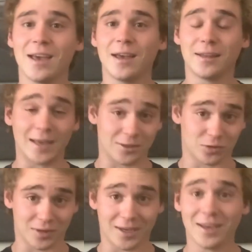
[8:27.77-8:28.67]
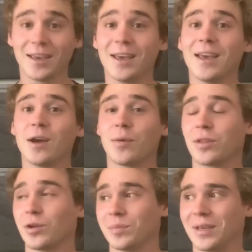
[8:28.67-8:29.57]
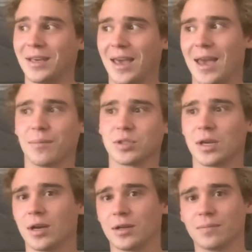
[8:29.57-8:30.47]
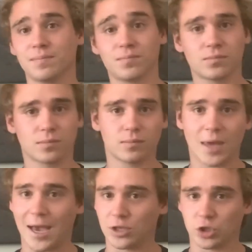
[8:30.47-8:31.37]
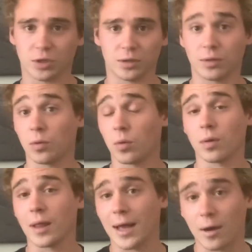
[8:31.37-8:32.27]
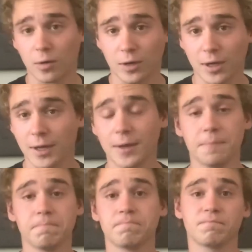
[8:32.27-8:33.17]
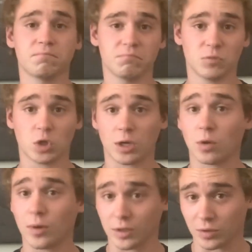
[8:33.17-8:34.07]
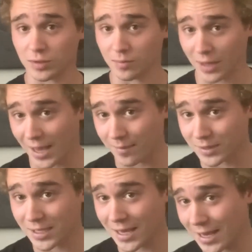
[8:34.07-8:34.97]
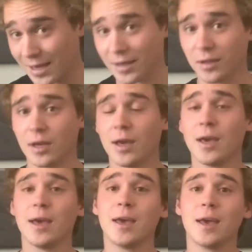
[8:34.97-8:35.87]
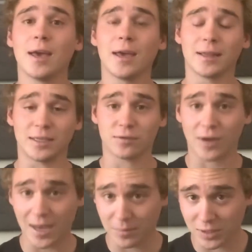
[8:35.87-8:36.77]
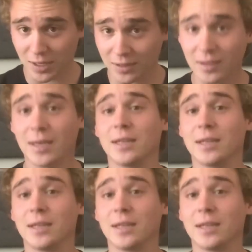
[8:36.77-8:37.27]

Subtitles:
naturally, whether it be Amazon, Azure, Google Cloud, you're going to want to do some labs. And at least for Amazon,